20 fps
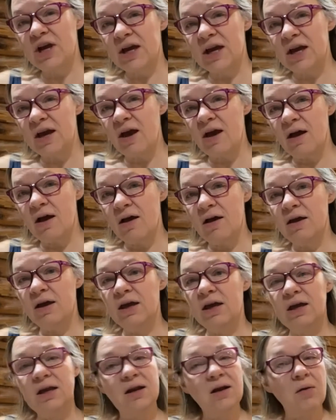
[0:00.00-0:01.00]
it
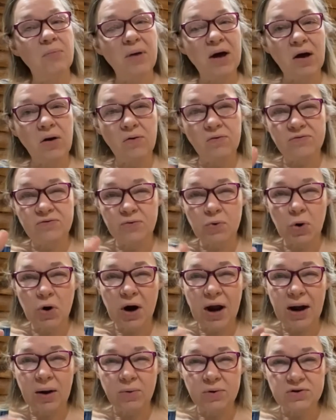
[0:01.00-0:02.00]
in about 4
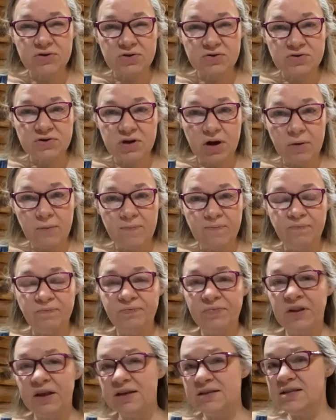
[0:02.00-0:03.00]
hours or so,
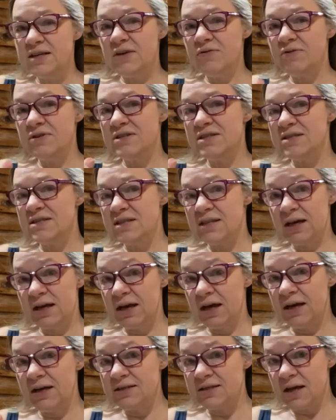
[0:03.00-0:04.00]
see if it's as thick
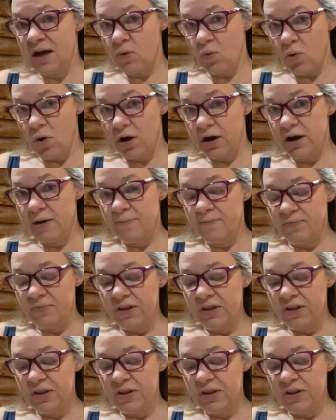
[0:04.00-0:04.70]
as I want it.